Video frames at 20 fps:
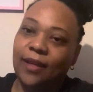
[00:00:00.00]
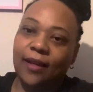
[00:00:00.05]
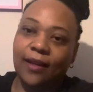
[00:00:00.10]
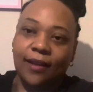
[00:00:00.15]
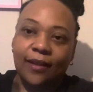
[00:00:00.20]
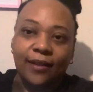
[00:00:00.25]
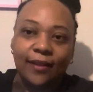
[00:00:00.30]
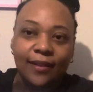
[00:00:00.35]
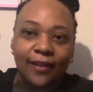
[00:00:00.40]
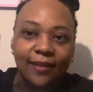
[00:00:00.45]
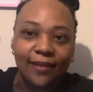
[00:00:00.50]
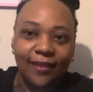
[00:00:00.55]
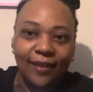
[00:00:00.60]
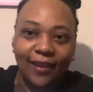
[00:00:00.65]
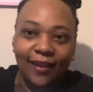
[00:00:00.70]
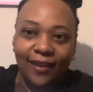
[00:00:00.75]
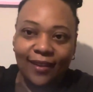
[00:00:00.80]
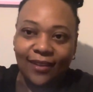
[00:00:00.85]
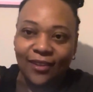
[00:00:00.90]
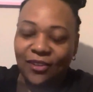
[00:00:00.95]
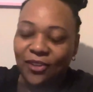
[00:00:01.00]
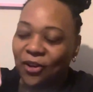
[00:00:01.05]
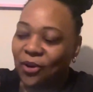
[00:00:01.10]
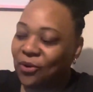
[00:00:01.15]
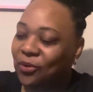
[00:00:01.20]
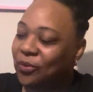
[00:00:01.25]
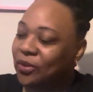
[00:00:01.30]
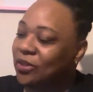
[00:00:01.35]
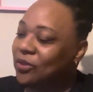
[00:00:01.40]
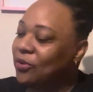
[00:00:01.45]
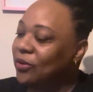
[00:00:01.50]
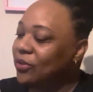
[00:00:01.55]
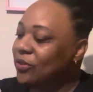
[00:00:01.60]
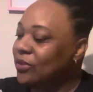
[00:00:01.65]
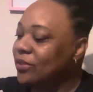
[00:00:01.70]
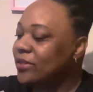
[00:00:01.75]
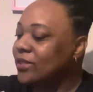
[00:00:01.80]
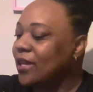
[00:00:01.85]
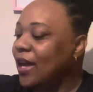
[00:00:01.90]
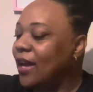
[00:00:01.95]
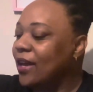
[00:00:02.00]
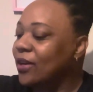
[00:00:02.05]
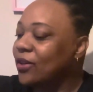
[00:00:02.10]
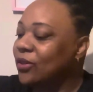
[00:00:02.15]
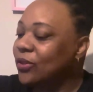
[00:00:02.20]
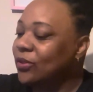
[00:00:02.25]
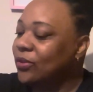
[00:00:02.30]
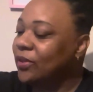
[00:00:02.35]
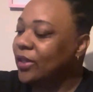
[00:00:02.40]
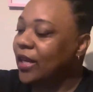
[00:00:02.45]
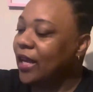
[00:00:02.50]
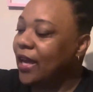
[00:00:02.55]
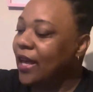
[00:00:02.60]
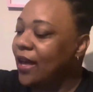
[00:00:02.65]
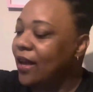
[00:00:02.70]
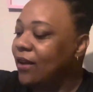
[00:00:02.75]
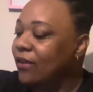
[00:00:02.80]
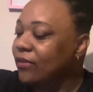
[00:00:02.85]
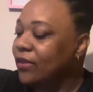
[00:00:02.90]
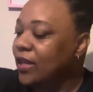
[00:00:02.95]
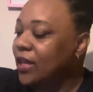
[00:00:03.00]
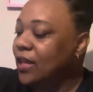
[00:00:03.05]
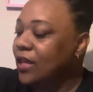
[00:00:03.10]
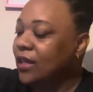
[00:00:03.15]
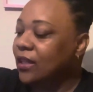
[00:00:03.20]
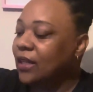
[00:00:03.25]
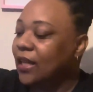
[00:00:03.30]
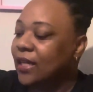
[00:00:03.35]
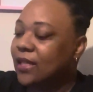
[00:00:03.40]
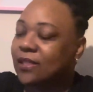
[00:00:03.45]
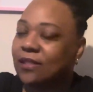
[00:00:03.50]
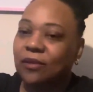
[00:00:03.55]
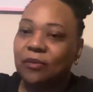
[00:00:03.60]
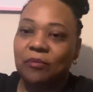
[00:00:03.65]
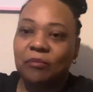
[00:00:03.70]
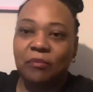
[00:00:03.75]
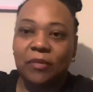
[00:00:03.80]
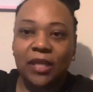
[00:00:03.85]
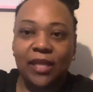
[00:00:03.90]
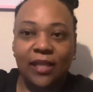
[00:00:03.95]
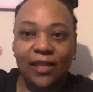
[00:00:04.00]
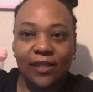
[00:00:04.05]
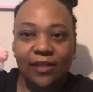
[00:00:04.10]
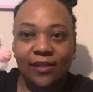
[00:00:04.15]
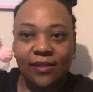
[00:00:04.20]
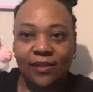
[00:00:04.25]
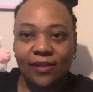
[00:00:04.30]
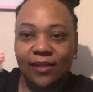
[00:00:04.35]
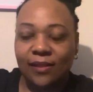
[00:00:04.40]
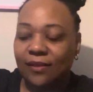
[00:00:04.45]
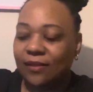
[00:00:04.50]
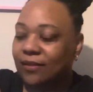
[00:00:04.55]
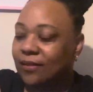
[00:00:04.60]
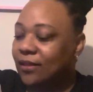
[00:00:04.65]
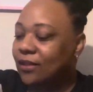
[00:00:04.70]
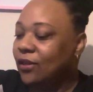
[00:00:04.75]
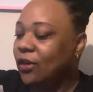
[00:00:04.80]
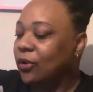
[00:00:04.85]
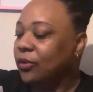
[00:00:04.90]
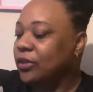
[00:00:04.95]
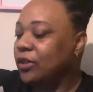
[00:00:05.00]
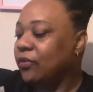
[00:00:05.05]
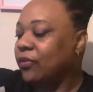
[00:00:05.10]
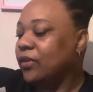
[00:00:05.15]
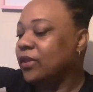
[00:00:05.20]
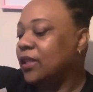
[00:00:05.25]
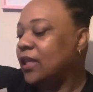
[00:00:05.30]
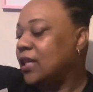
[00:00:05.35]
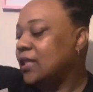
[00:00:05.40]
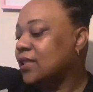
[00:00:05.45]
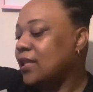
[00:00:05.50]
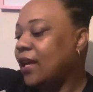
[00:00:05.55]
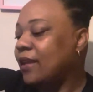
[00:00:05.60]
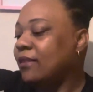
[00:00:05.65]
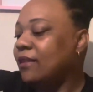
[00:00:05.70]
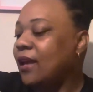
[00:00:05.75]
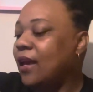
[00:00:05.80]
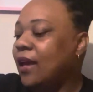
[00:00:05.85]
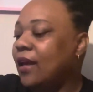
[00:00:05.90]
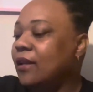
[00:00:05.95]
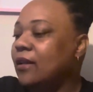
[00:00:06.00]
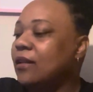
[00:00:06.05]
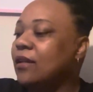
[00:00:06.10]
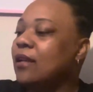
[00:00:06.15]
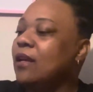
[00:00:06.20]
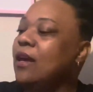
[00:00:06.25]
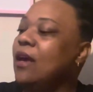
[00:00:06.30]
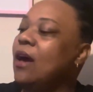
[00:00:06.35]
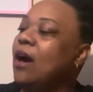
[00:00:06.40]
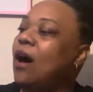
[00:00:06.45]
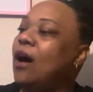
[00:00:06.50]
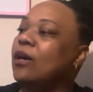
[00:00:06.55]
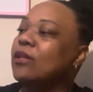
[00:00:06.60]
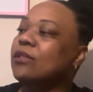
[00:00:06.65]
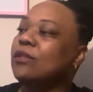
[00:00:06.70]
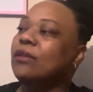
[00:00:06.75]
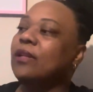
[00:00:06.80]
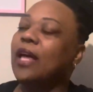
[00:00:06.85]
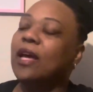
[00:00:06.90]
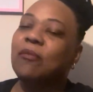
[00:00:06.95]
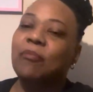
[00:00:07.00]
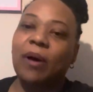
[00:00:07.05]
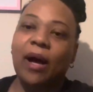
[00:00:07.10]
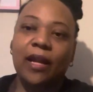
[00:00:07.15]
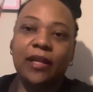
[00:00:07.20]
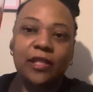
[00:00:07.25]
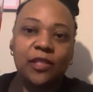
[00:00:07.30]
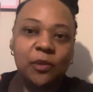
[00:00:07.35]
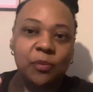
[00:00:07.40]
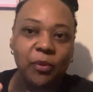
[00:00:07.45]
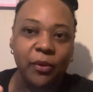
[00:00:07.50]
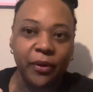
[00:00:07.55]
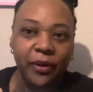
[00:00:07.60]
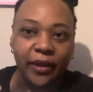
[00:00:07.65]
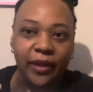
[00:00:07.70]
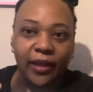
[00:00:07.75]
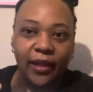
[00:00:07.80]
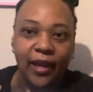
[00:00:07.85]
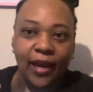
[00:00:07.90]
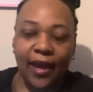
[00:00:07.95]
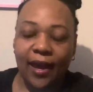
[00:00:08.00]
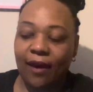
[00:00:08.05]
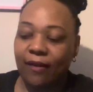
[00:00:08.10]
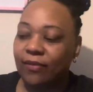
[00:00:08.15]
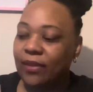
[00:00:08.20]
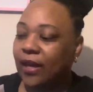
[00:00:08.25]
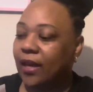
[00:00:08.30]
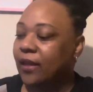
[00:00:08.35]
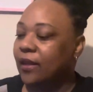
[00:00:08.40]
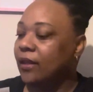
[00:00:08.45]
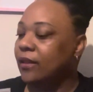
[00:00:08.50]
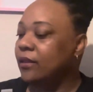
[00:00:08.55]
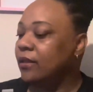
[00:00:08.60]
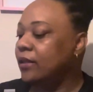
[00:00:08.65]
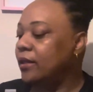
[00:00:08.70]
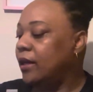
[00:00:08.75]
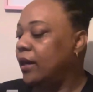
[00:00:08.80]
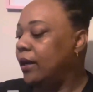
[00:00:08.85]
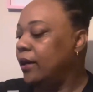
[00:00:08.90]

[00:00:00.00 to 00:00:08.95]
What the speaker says: a good thing, you know, when you're on your cycle. And I have like some mints and, you know, different things like that, and also like body spray. I have that in the